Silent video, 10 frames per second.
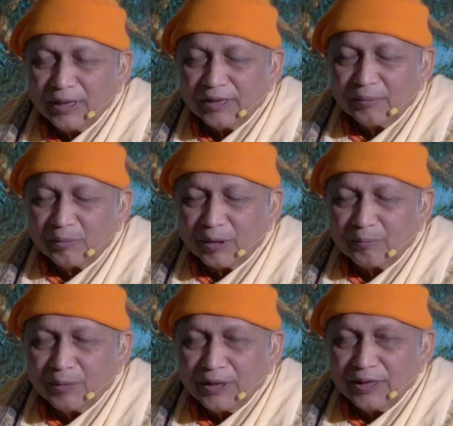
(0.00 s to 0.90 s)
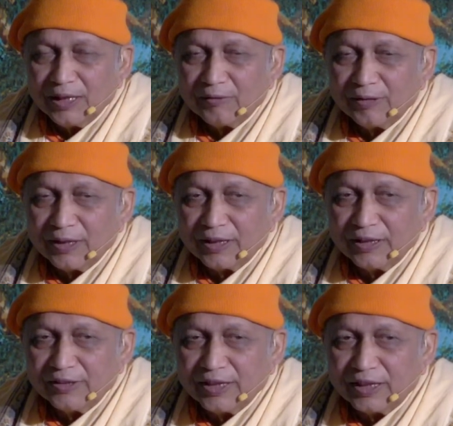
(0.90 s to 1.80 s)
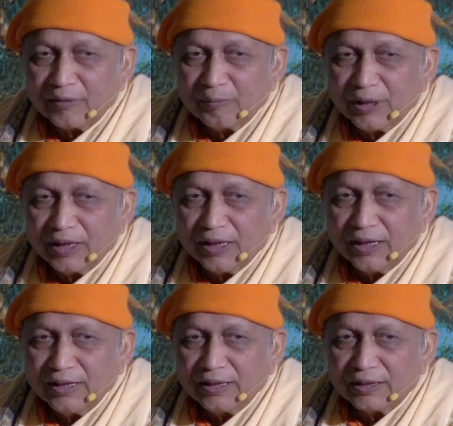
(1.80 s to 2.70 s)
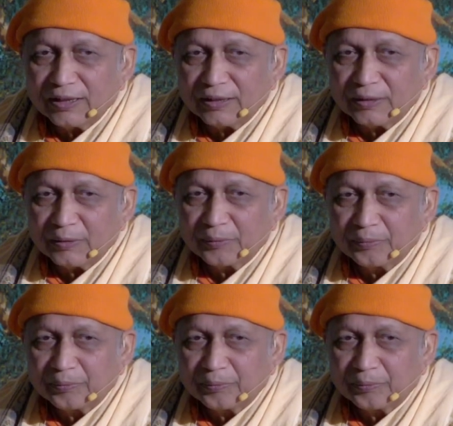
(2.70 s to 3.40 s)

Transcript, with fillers: May the Brahman never reject me either.